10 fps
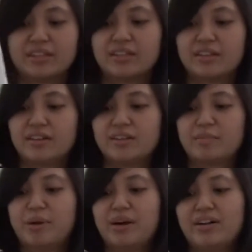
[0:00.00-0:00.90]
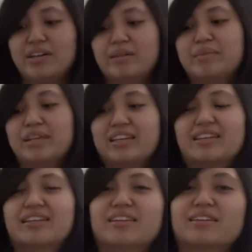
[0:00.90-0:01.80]
on the bottom
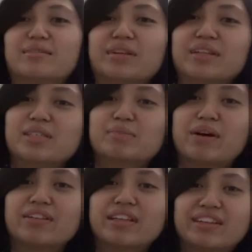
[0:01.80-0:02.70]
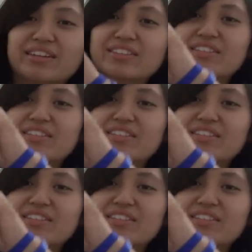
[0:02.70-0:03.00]
in really small letters,